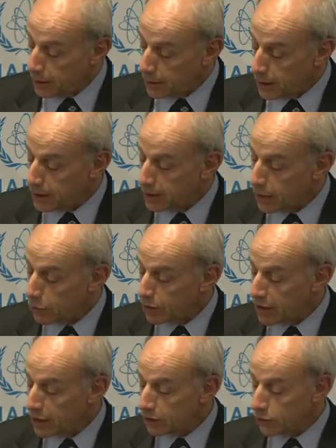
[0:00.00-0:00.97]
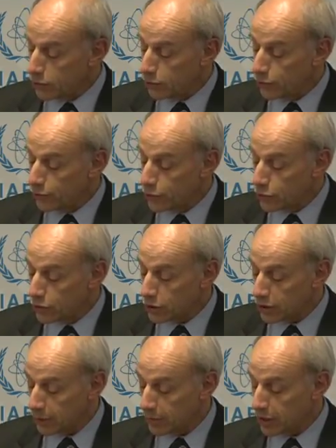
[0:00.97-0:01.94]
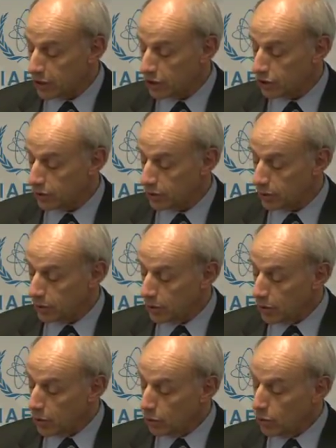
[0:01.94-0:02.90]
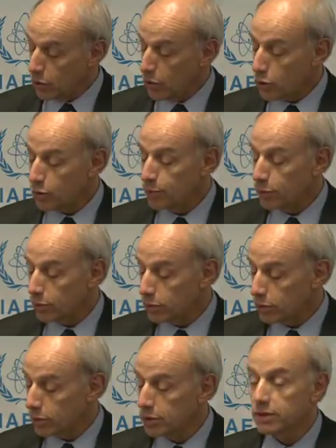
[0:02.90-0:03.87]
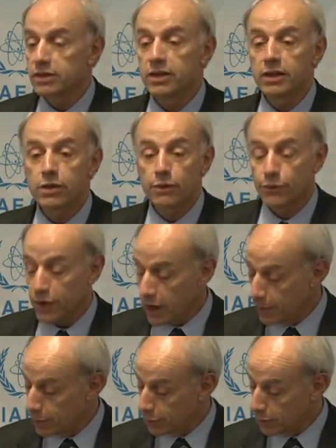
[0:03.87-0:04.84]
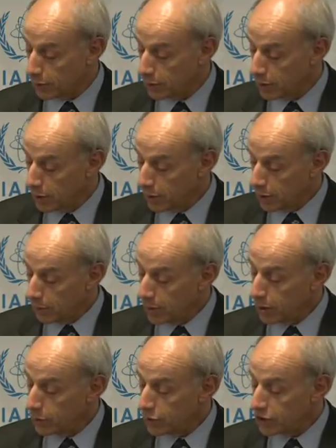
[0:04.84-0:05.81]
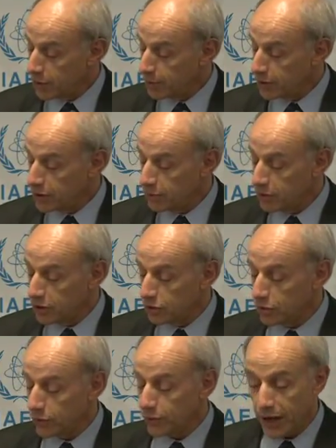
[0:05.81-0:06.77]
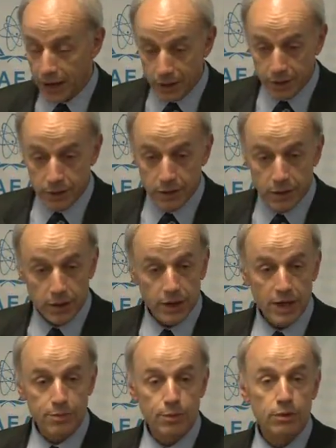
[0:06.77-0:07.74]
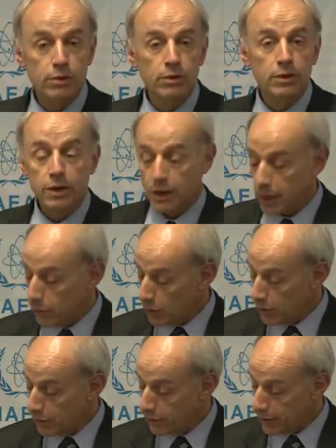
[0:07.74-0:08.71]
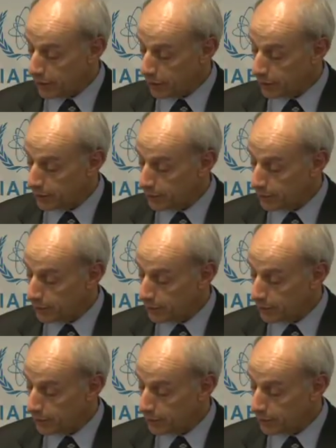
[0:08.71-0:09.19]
data related to food contamination were reported on 6th of April by the Japanese Ministry of Health, Labor, and Welfare.